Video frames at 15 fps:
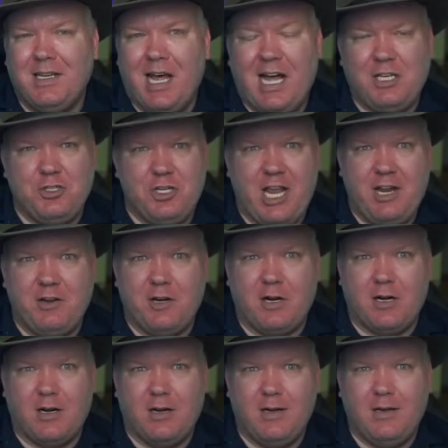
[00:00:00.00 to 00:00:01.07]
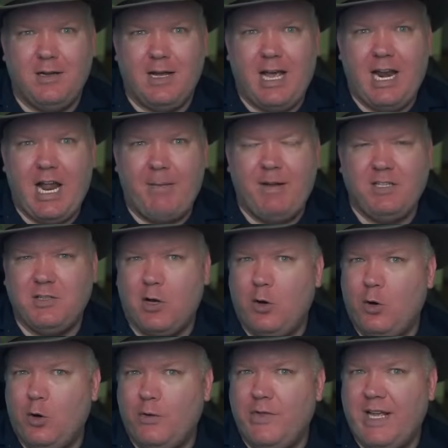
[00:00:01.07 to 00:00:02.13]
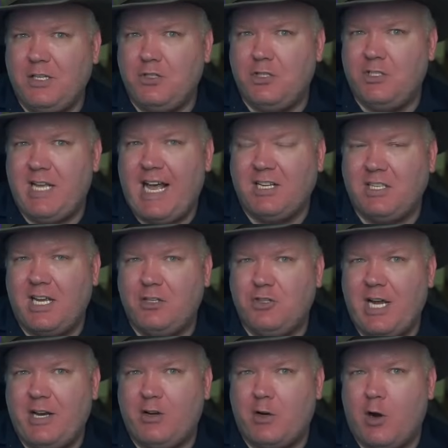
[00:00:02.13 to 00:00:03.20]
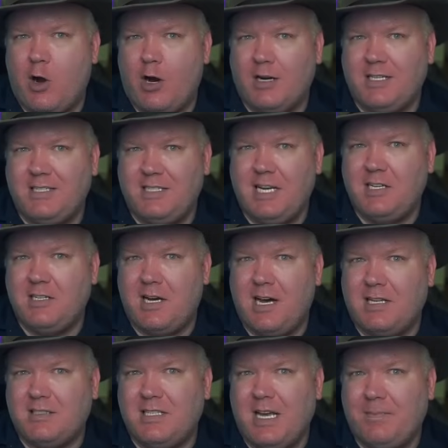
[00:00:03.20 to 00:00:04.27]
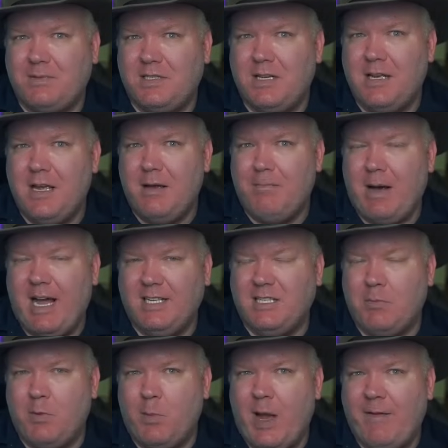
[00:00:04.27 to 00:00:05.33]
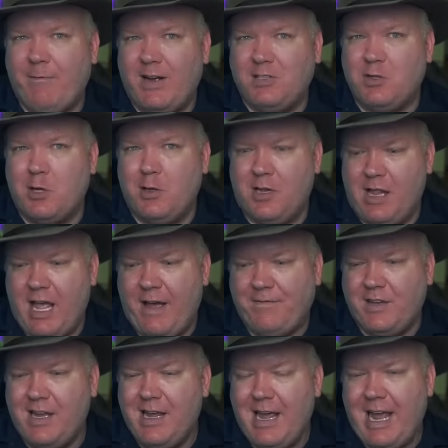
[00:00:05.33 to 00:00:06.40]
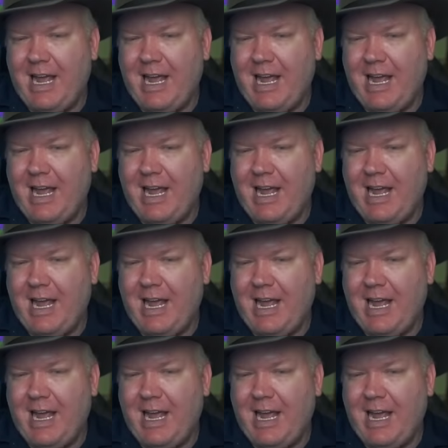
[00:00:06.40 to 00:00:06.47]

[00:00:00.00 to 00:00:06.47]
not gender. And I've been told that sex and gender are distinct concepts by some of my friends on the left.